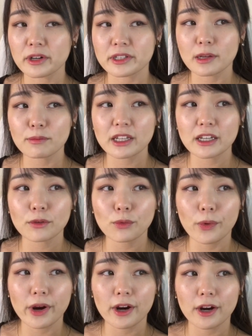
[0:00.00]
something
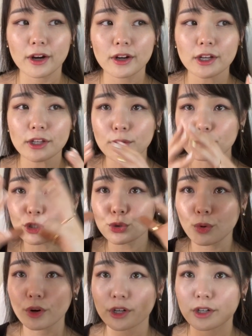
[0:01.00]
where the
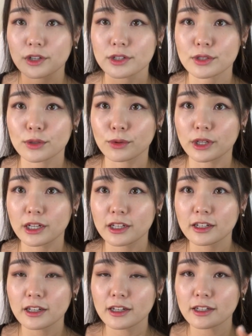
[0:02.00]
majority of the screen